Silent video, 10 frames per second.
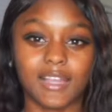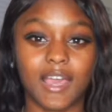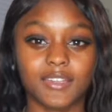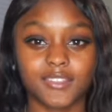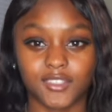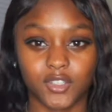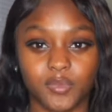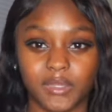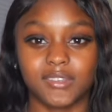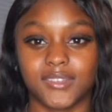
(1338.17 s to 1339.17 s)
last
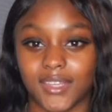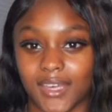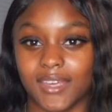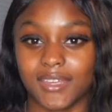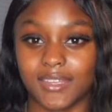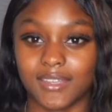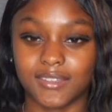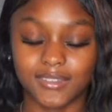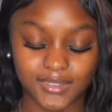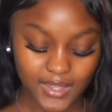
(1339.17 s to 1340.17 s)
two-piece set
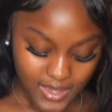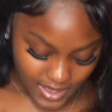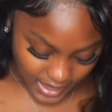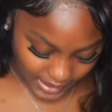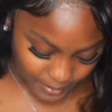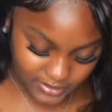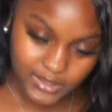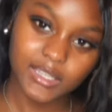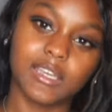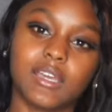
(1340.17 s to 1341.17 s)
is, I
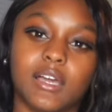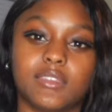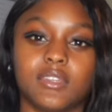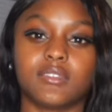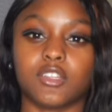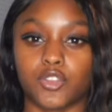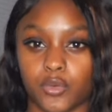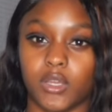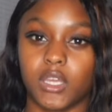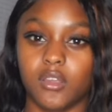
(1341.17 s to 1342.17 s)
basically got this in
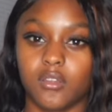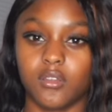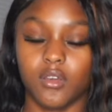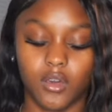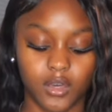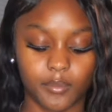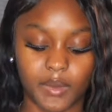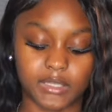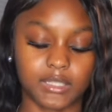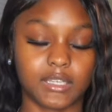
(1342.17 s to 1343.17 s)
three.
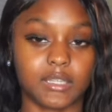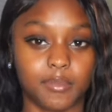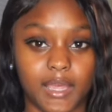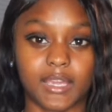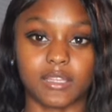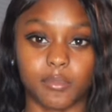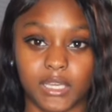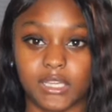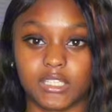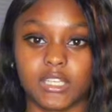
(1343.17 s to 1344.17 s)
I did get a black and a
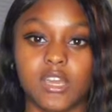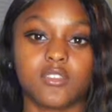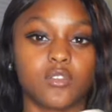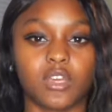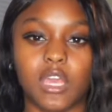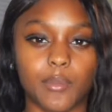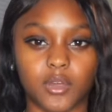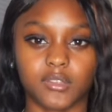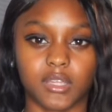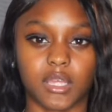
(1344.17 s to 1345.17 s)
beige, so it came
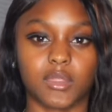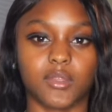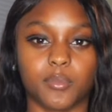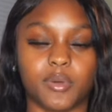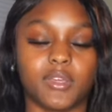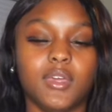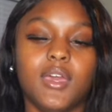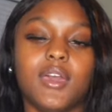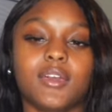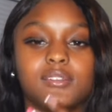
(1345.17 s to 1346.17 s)
all together. But
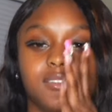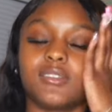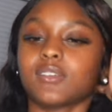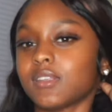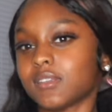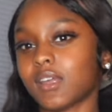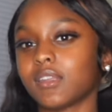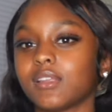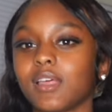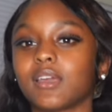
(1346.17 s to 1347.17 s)
considering this
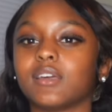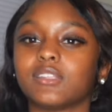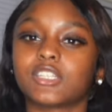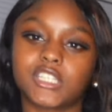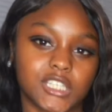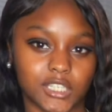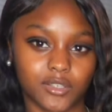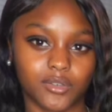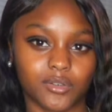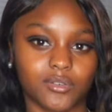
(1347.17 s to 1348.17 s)
kind of like a
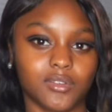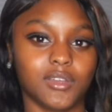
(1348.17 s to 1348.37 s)
chill